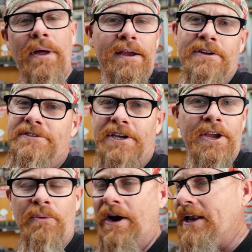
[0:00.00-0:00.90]
not going to tell
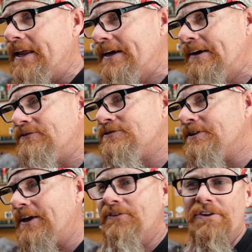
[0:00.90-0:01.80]
you where he lives,
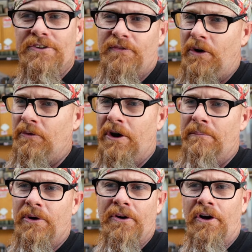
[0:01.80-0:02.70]
give you his phone
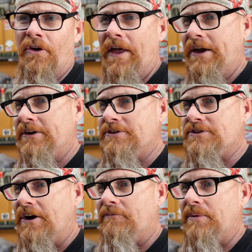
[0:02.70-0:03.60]
number and all that good
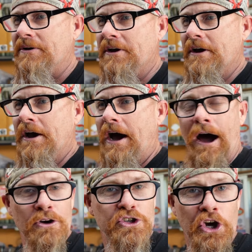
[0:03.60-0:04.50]
stuff, but
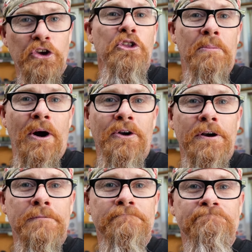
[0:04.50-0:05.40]
I'll show you the
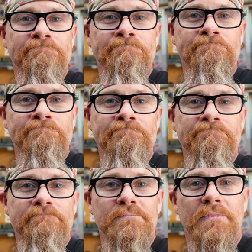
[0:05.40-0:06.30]
motor.
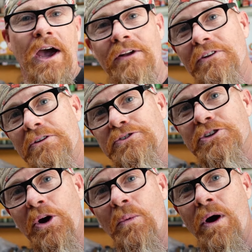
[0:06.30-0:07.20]
Kind of a little
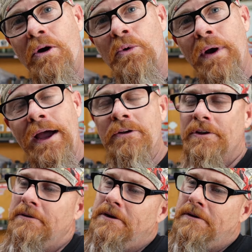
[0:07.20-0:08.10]
slow walk around.
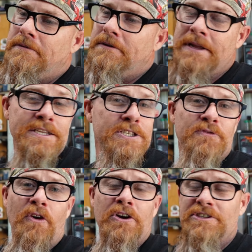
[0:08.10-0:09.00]
That's as
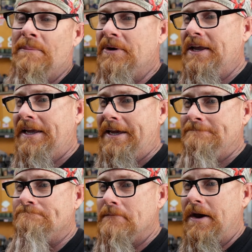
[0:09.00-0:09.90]
far as I'm going to get.
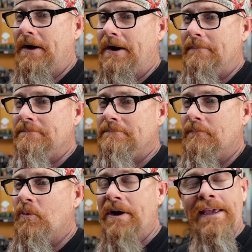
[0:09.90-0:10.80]
Um,
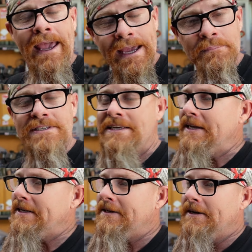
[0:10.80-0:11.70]
what cam is in
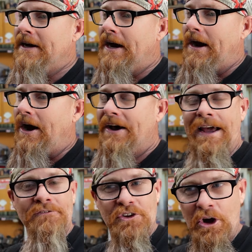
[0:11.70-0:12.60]
it, uh, I'd
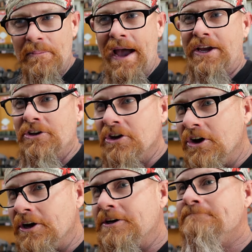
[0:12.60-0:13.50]
have to go back and
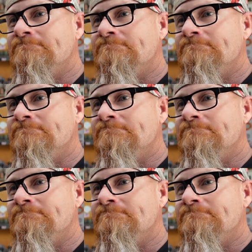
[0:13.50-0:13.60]
look.